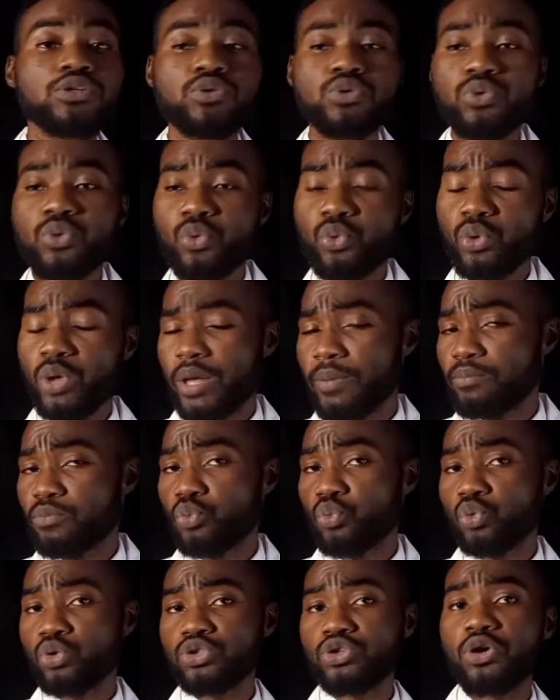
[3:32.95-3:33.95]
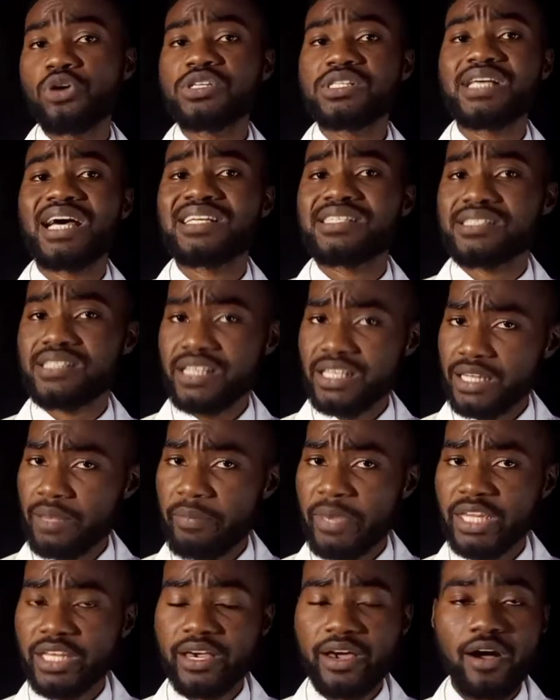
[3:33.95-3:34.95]
wound ulcers in a
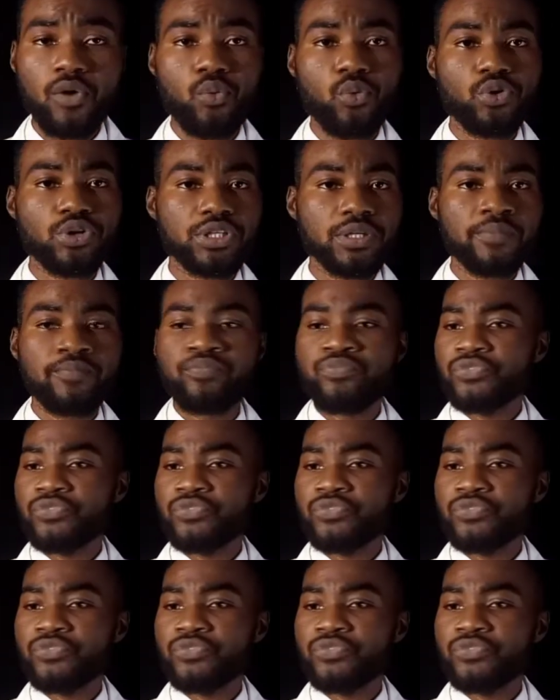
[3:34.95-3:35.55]
medical ward.